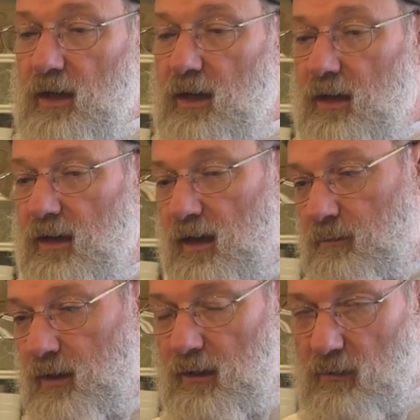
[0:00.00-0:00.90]
And I
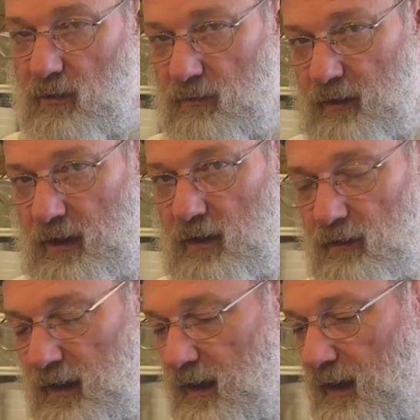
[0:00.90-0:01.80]
probably won't video
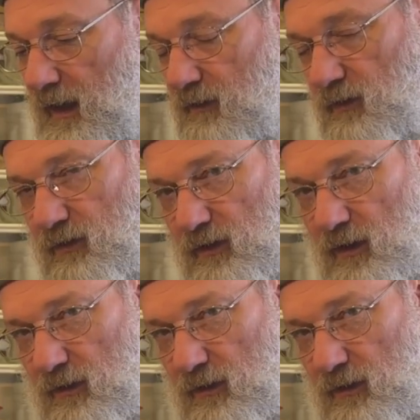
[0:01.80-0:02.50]
that. I'll just show